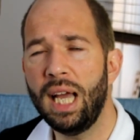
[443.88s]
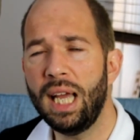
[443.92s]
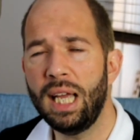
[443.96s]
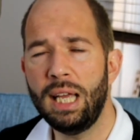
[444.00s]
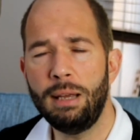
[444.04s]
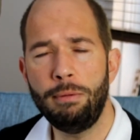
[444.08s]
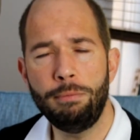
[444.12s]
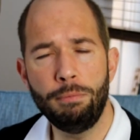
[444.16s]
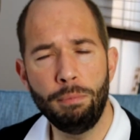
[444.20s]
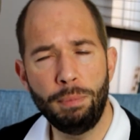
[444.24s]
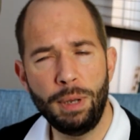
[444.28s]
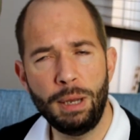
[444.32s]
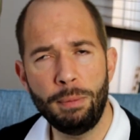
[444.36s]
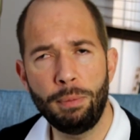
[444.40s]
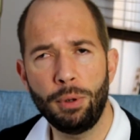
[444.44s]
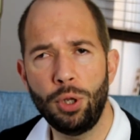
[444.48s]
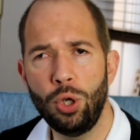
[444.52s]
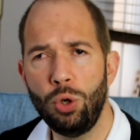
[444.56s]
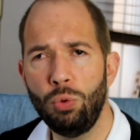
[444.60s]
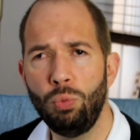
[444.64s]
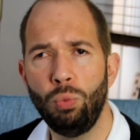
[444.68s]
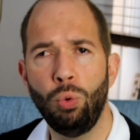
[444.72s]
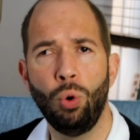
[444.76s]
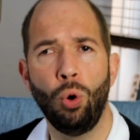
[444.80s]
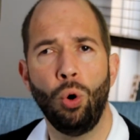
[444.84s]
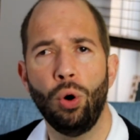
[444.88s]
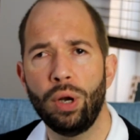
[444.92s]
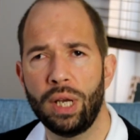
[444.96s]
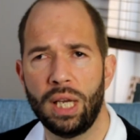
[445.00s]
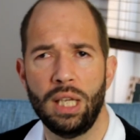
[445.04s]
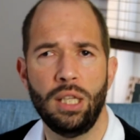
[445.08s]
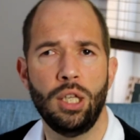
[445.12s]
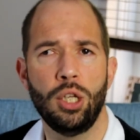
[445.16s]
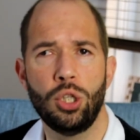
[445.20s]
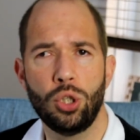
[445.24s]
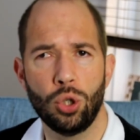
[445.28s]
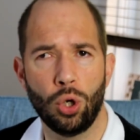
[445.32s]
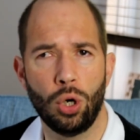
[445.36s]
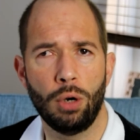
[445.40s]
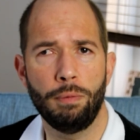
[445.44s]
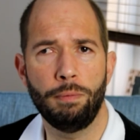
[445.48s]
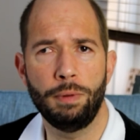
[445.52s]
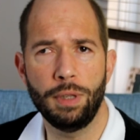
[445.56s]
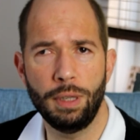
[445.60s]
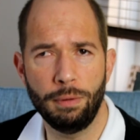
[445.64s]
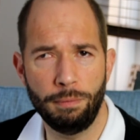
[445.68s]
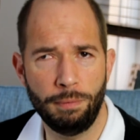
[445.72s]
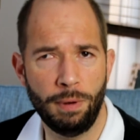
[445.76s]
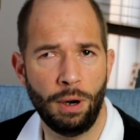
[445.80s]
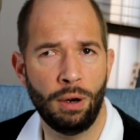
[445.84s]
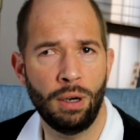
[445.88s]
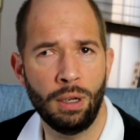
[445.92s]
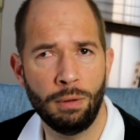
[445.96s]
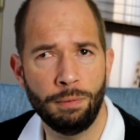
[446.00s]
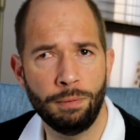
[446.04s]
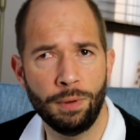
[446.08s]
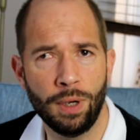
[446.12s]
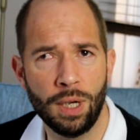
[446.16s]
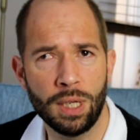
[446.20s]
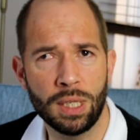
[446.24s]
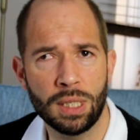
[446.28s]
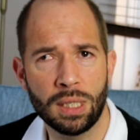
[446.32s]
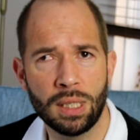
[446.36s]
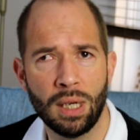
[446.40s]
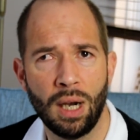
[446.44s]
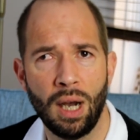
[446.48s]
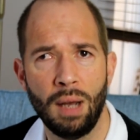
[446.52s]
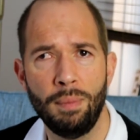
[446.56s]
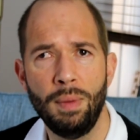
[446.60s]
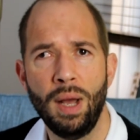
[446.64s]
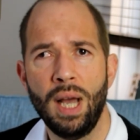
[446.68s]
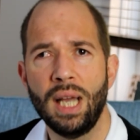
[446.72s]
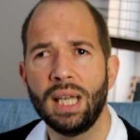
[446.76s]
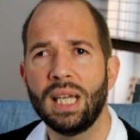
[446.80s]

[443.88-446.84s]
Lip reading: even people who walk in the door for the very first time,